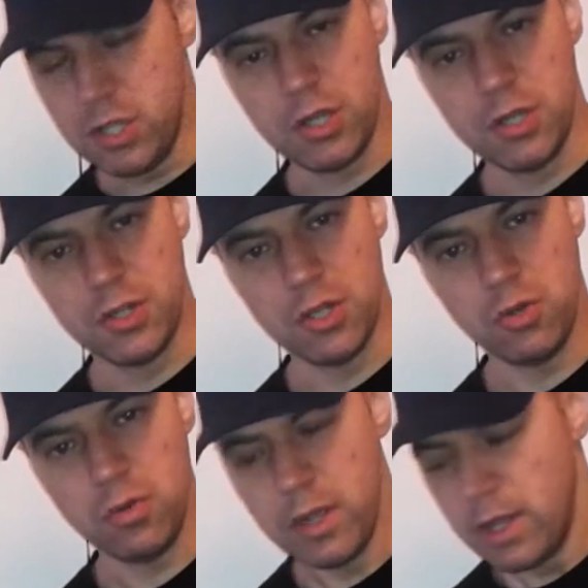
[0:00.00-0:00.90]
you could
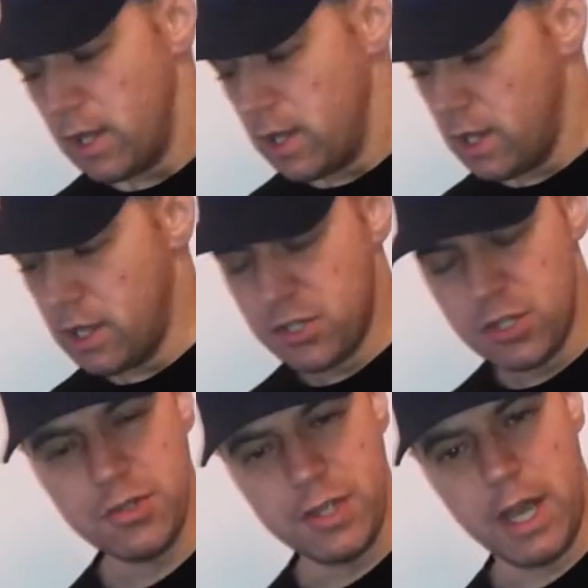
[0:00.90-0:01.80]
do is
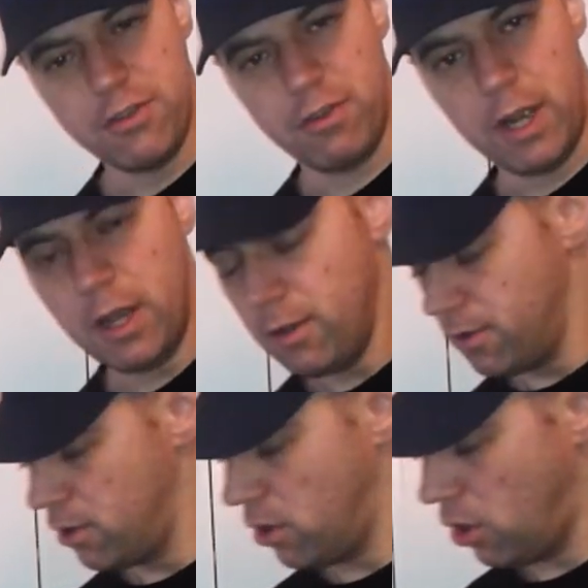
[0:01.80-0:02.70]
use the hairdryer
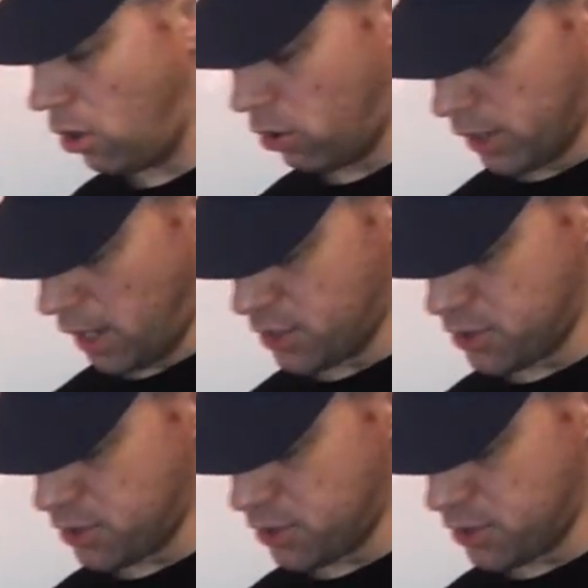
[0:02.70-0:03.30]
or get